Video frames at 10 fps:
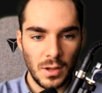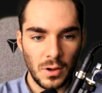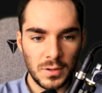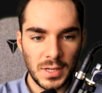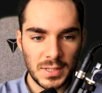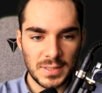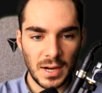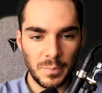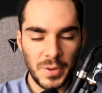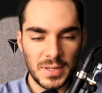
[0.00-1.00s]
an
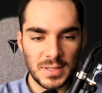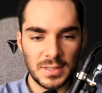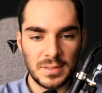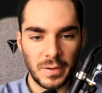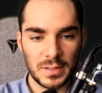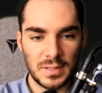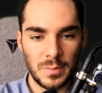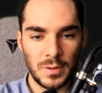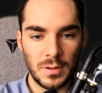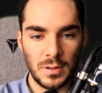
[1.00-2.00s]
XR based
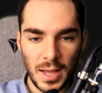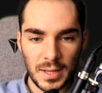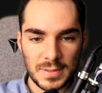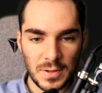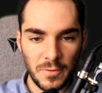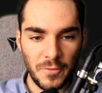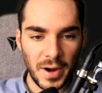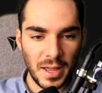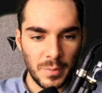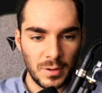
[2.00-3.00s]
interactable as a
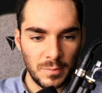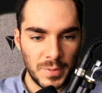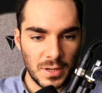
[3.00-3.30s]
variable.